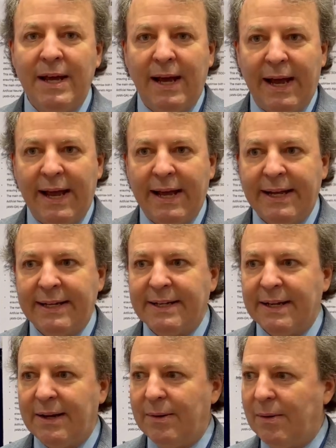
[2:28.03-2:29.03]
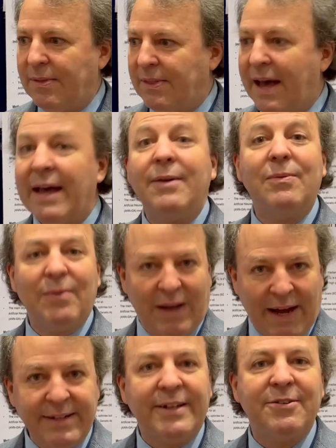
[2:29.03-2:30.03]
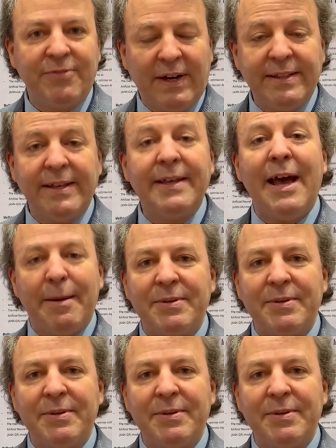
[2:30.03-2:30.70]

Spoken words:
and that identified the gap,